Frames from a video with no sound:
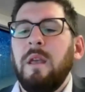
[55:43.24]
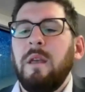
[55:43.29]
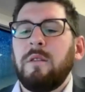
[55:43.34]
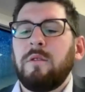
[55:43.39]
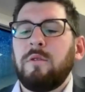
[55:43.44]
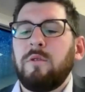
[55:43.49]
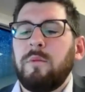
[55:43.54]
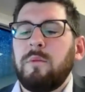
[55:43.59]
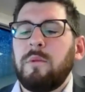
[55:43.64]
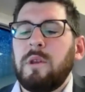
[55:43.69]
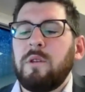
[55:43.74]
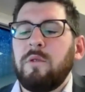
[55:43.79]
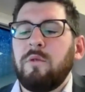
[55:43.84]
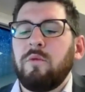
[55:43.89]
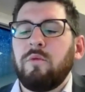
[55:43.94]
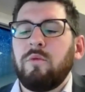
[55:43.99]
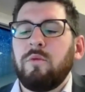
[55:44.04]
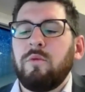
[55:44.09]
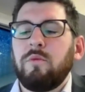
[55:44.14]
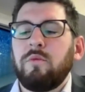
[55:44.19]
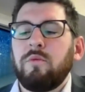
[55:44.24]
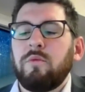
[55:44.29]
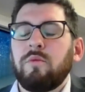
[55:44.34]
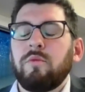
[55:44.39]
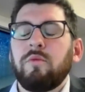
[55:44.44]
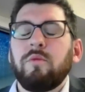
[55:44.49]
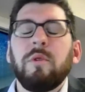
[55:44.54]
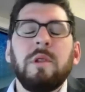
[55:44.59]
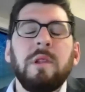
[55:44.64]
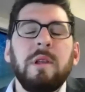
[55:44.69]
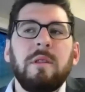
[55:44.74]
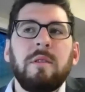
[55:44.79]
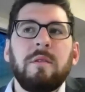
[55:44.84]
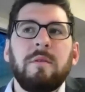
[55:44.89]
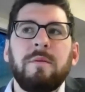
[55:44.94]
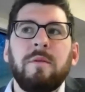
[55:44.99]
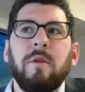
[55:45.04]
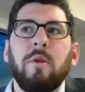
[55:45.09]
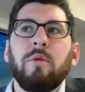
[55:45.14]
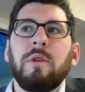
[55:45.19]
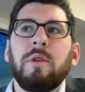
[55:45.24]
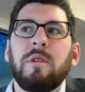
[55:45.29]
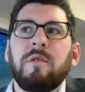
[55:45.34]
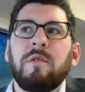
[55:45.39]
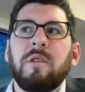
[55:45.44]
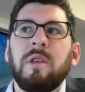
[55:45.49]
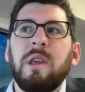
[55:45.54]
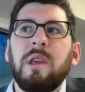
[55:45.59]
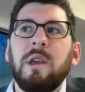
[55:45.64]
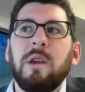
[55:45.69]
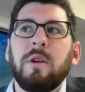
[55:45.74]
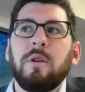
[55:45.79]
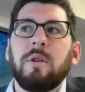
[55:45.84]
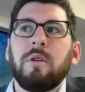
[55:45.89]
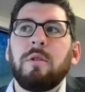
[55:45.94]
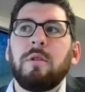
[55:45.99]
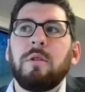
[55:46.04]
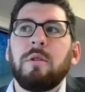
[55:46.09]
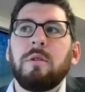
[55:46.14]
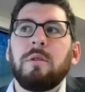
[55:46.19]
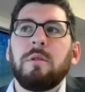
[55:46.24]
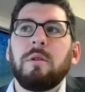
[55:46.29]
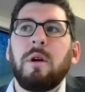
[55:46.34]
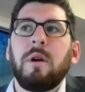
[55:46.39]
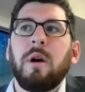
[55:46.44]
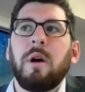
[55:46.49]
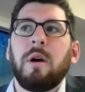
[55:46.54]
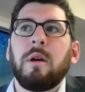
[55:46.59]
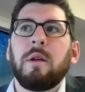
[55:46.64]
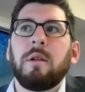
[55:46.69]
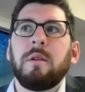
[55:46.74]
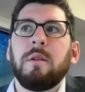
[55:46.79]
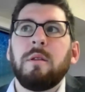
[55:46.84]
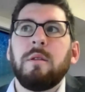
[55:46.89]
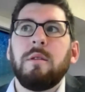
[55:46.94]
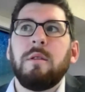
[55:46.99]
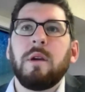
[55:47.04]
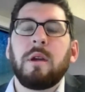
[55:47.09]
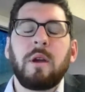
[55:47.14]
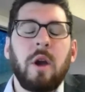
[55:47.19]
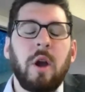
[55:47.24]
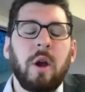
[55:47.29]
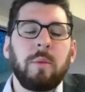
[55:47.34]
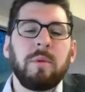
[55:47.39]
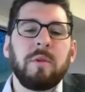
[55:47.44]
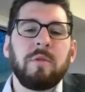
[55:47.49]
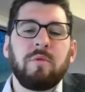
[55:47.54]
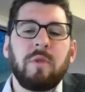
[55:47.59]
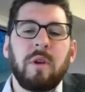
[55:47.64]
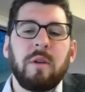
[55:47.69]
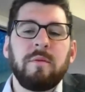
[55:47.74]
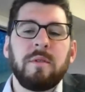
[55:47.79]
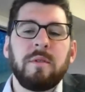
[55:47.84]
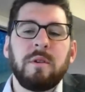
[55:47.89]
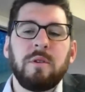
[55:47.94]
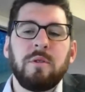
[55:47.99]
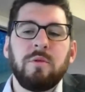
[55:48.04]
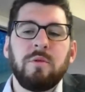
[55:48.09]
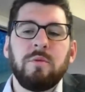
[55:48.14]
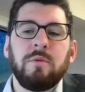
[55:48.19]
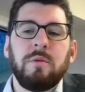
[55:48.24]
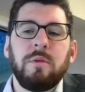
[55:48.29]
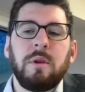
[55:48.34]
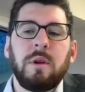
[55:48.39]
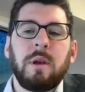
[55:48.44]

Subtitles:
So I mean, really the focus here on the carbon revenue,